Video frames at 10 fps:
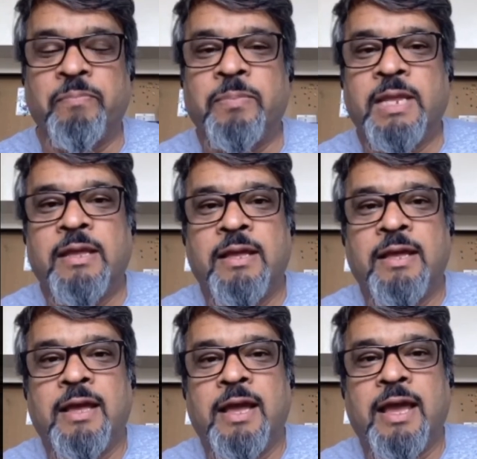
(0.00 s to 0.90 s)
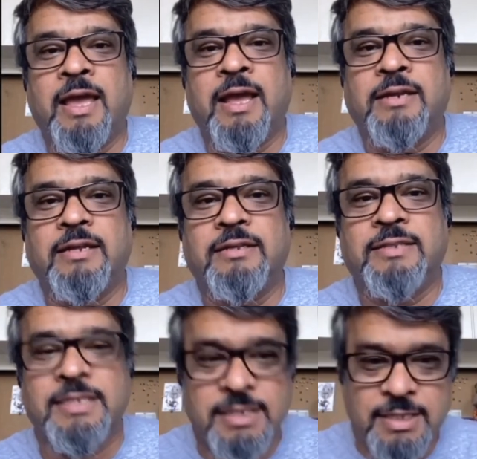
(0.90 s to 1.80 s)
And this is the circuit.
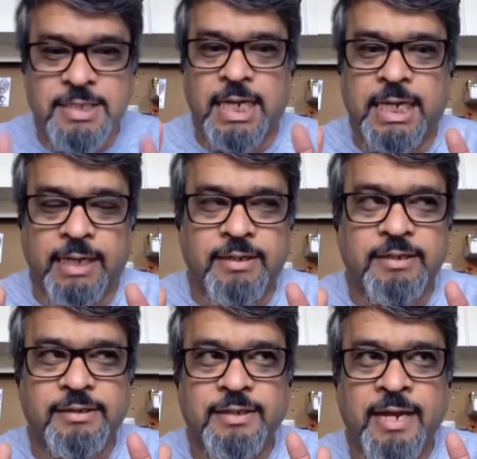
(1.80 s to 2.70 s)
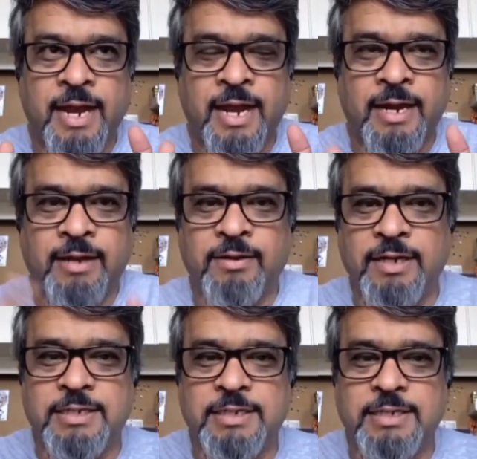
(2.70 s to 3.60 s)
And it's like a
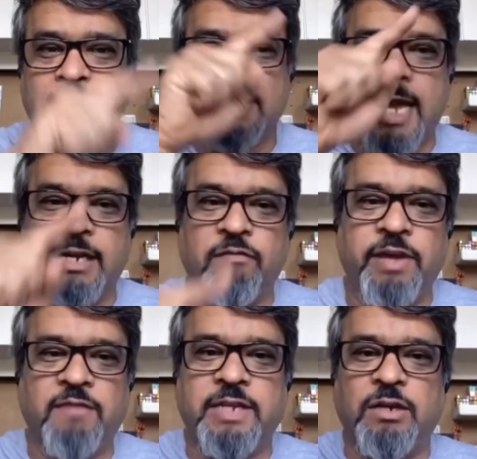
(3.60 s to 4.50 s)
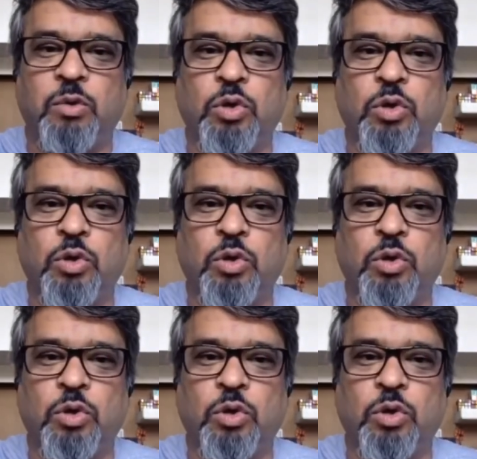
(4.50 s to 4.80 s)
sine wave that goes through that.